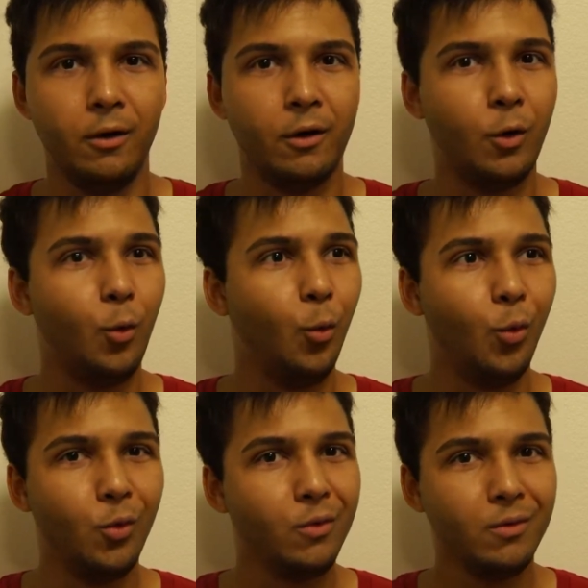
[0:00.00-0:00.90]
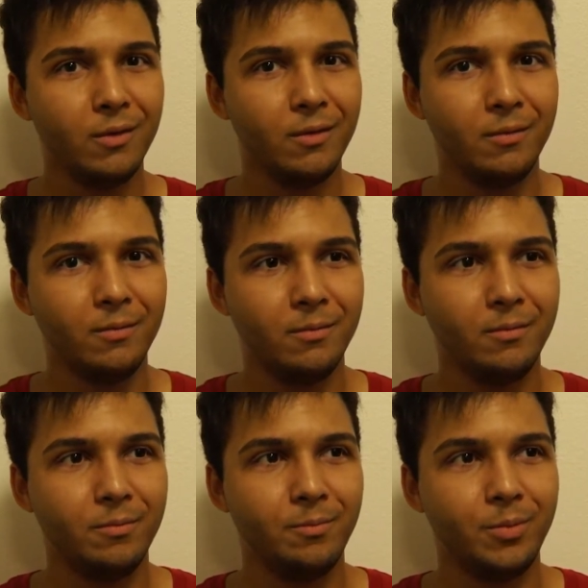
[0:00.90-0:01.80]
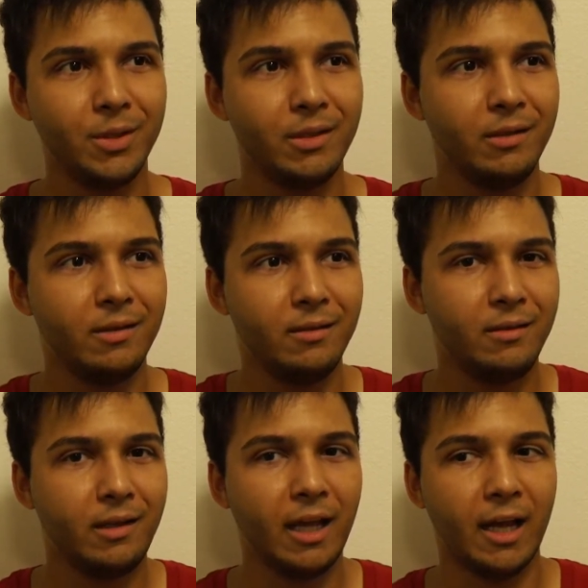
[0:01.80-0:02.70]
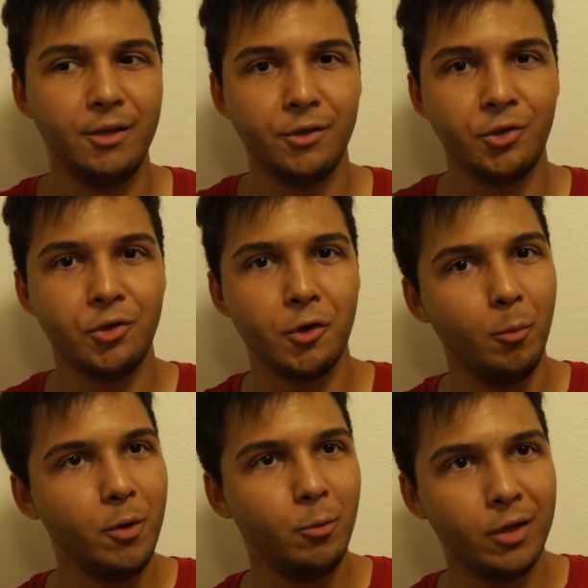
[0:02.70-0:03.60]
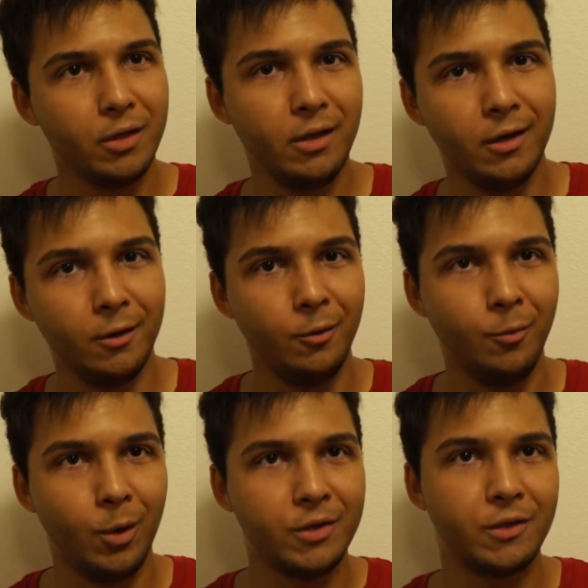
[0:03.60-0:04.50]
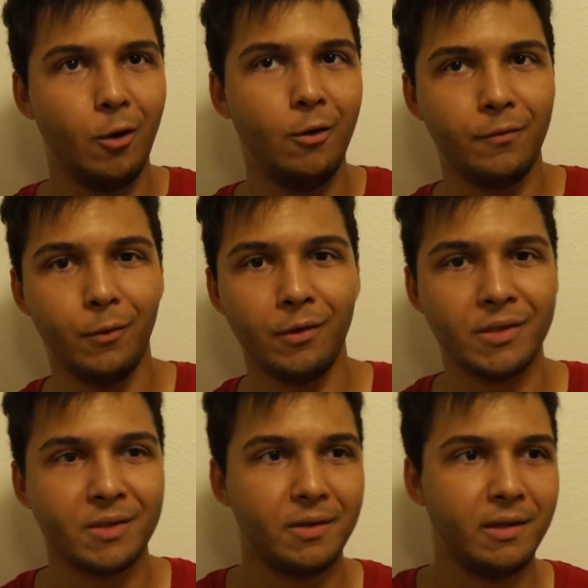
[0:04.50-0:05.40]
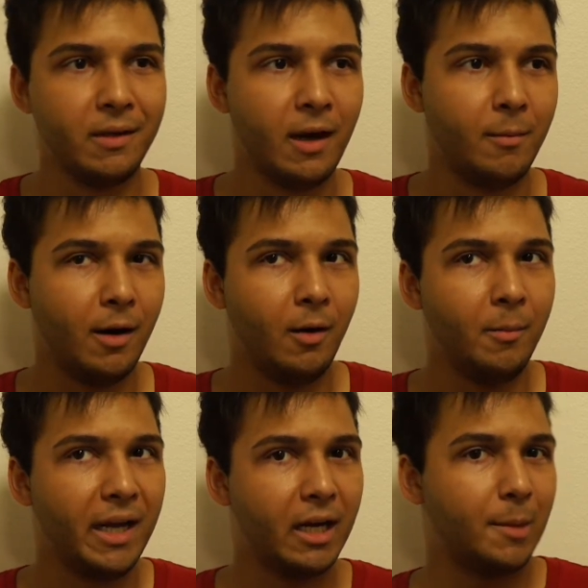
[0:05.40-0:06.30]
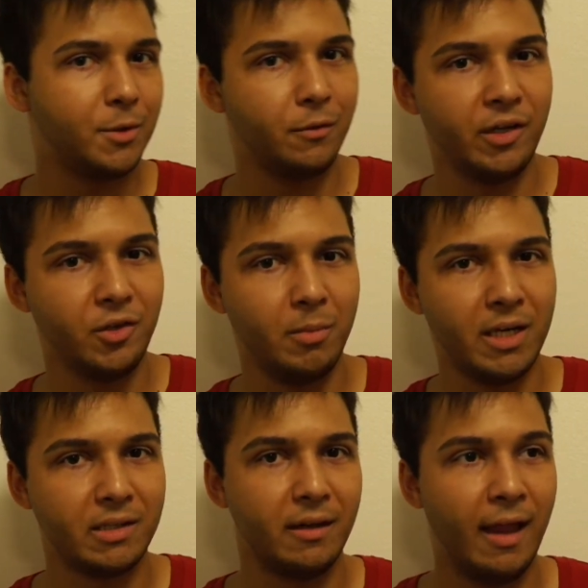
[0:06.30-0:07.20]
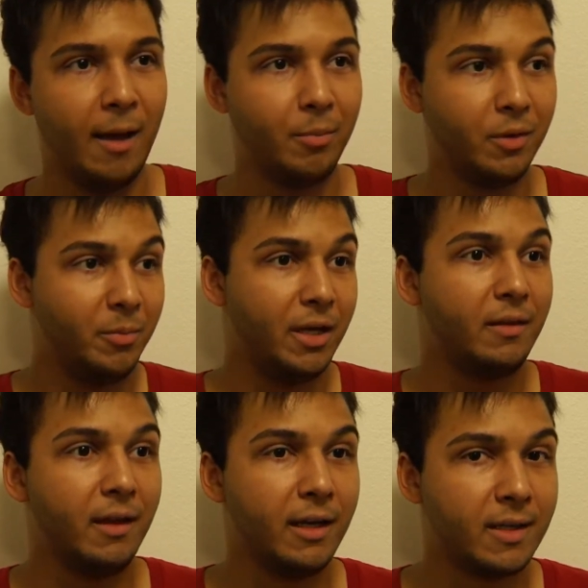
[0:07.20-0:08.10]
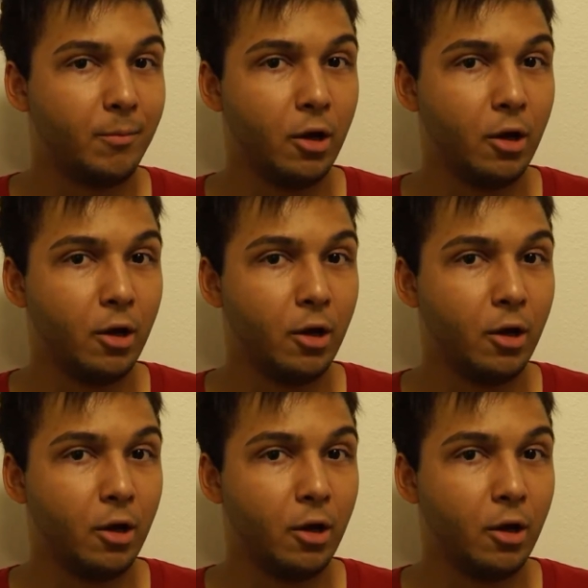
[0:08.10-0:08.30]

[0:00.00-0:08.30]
cool, but kind of show me what's going for this, and I'll make an observation based on that. But the big thing is I'm